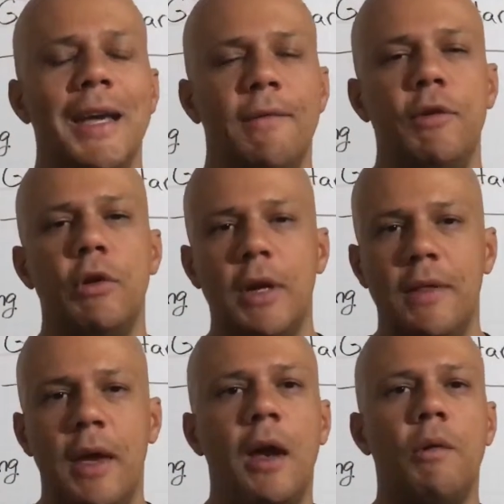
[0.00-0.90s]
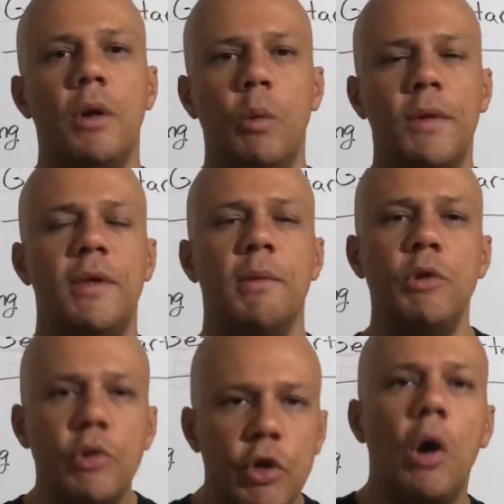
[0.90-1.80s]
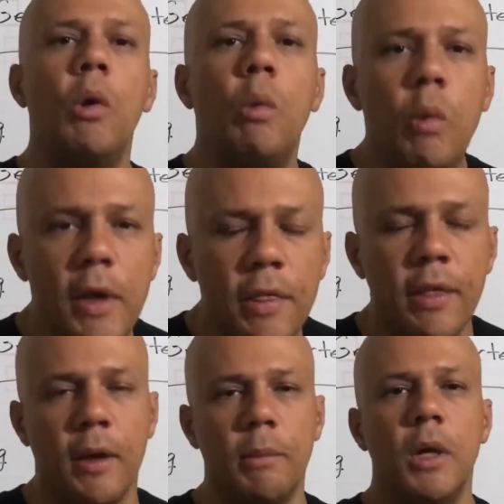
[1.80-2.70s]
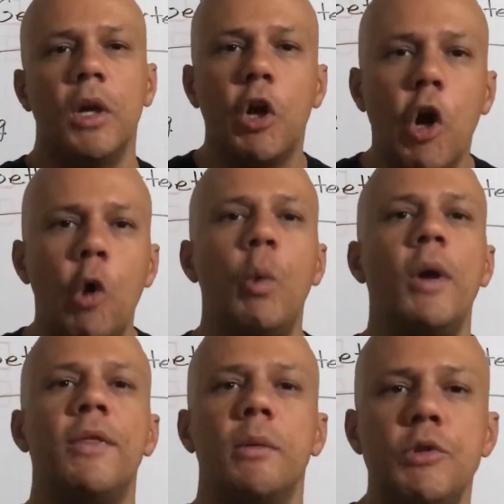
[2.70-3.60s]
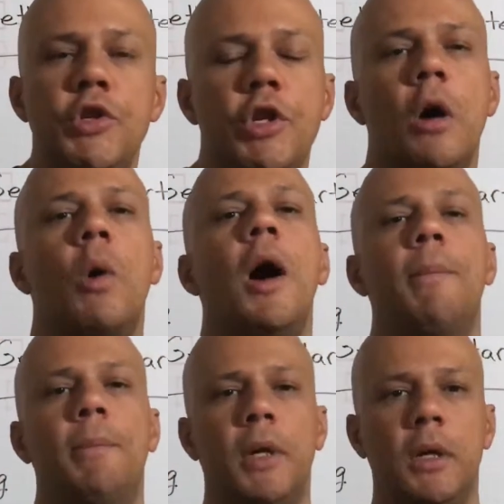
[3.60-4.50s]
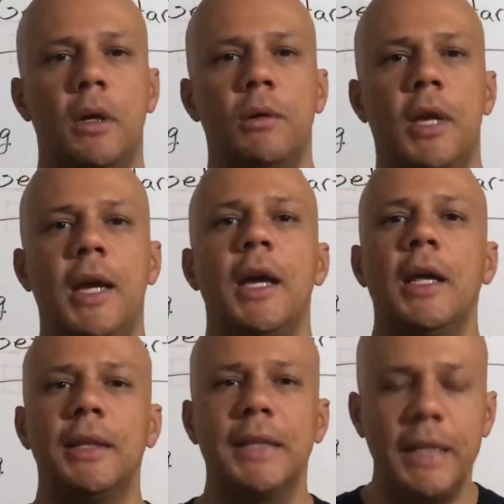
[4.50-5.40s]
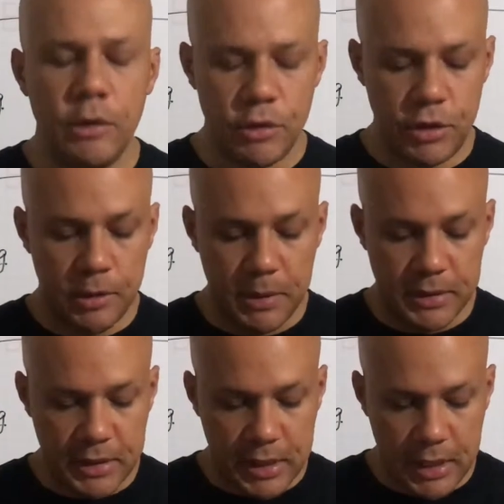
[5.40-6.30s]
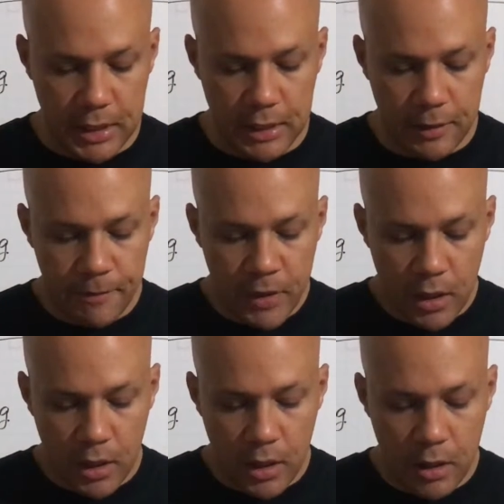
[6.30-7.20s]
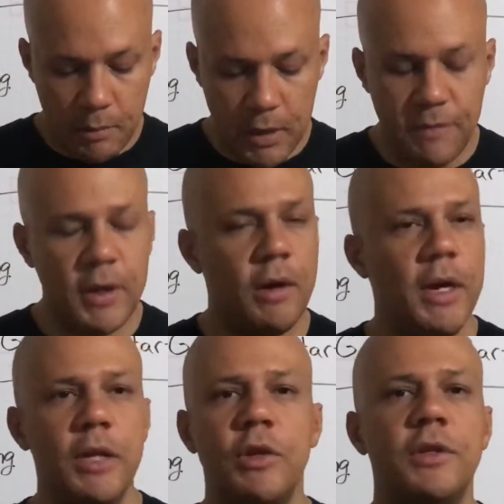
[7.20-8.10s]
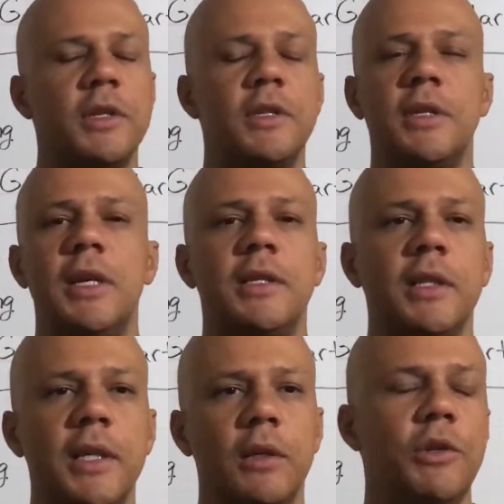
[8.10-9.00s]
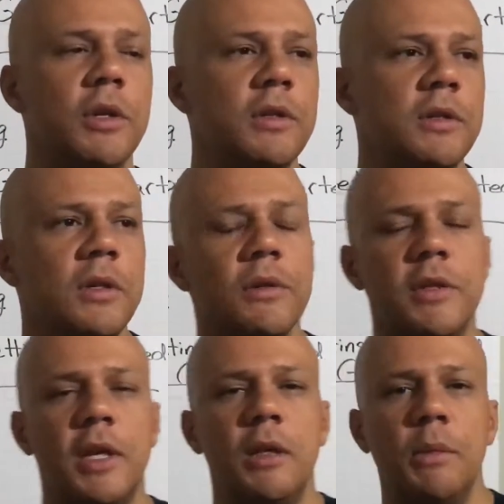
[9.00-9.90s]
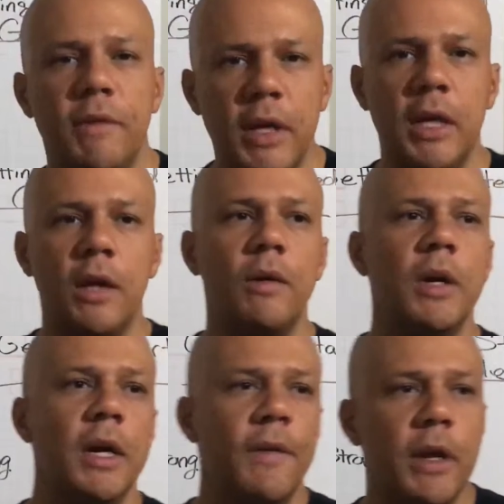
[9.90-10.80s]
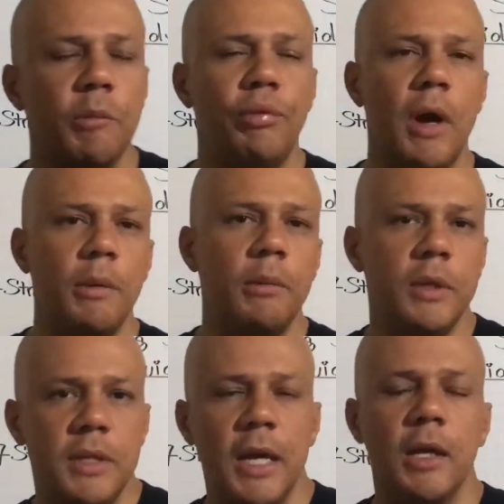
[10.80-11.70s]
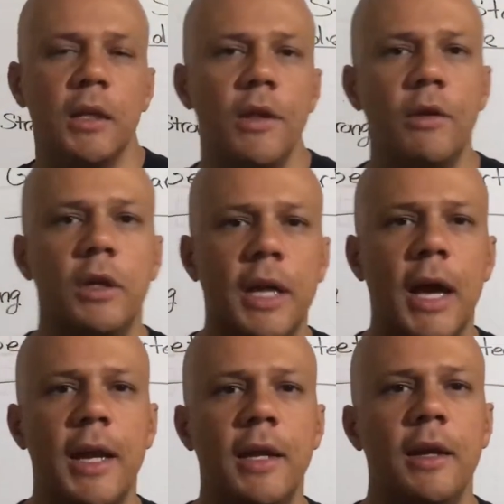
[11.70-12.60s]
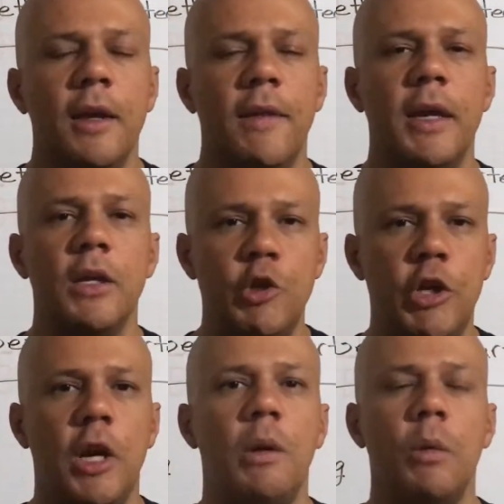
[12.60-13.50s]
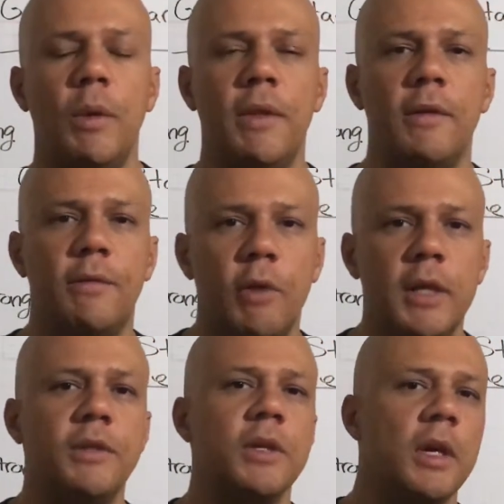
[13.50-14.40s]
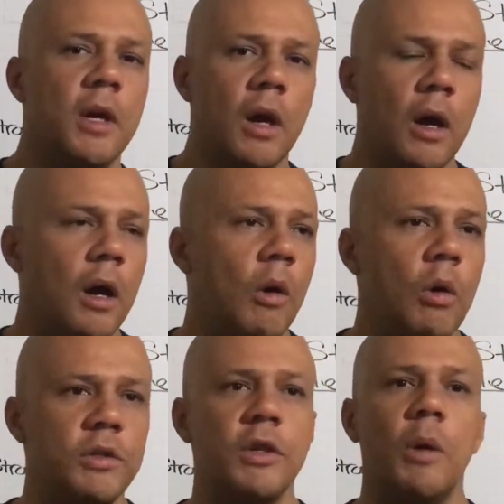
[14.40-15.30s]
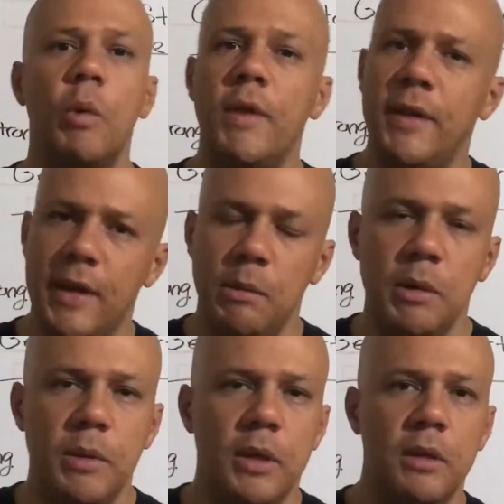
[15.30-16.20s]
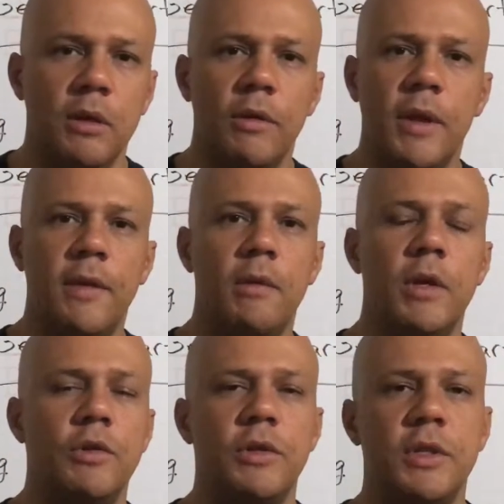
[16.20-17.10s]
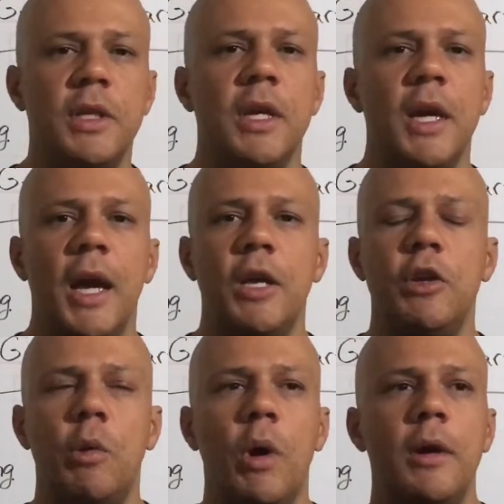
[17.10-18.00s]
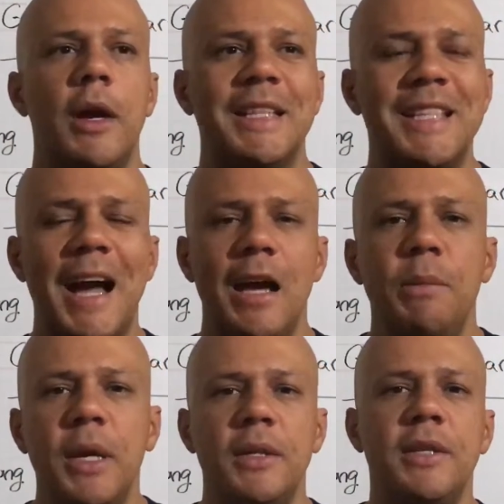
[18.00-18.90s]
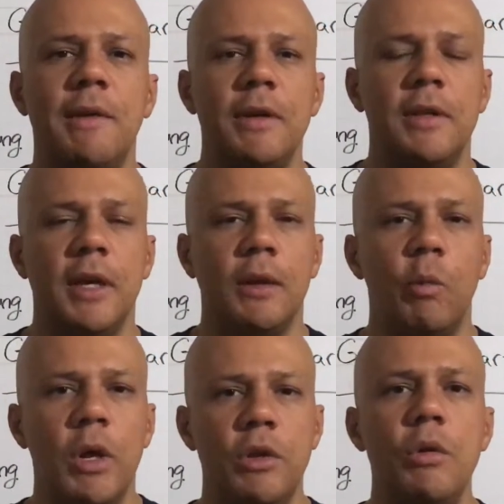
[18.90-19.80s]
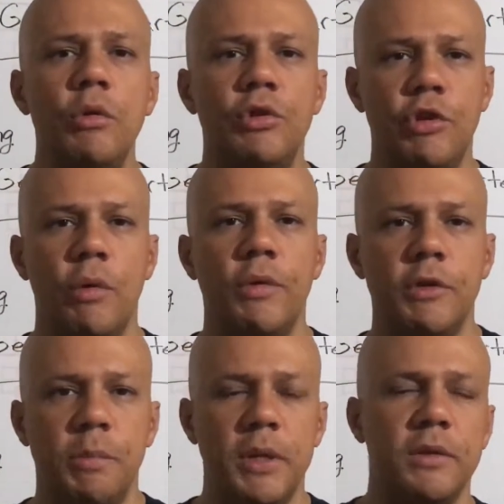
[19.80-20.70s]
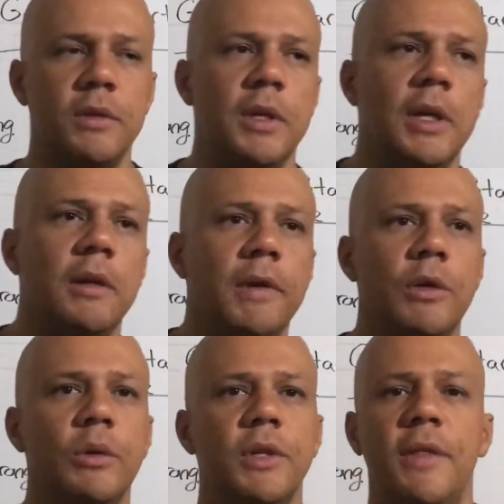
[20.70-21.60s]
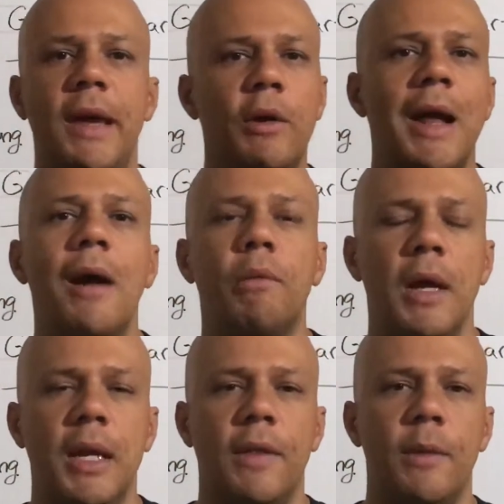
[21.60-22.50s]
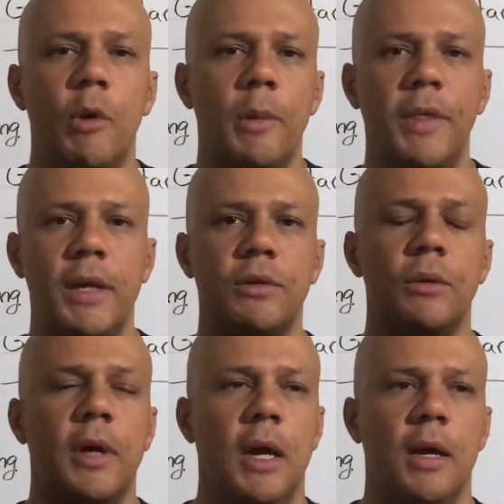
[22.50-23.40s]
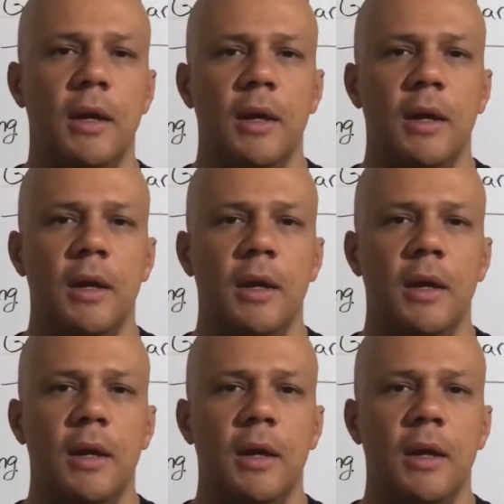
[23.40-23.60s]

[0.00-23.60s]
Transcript: If you're in the area with them, you go with them, show up. Okay, leadership is key. If their interest is little, you can still send them a video. They can probably take another look at it. They can share it with their friends or someone that they may be, that they're interested. And you know what? Timing is everything. When you show this business to individuals and they're not ready at the moment, that's okay.